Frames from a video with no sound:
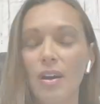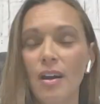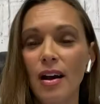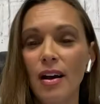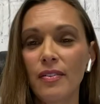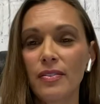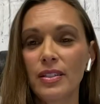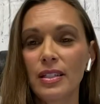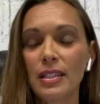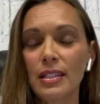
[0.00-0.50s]

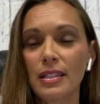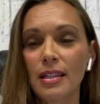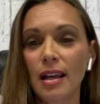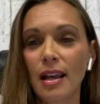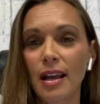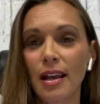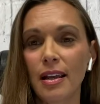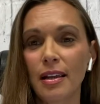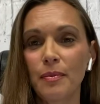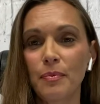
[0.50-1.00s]

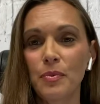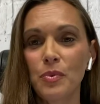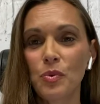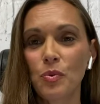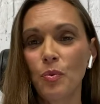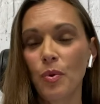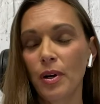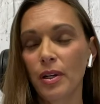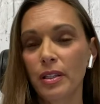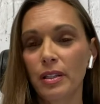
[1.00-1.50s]
Oftentimes,
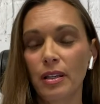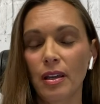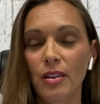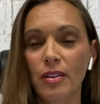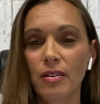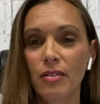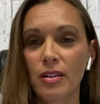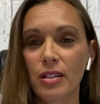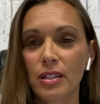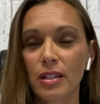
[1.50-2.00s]
one or the
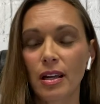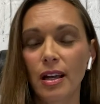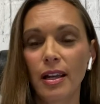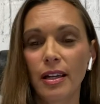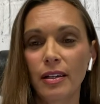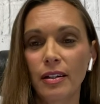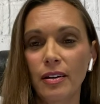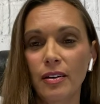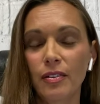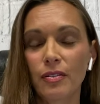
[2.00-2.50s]
other is
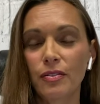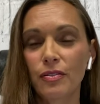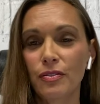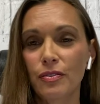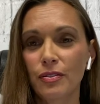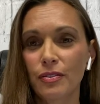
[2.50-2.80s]
kind of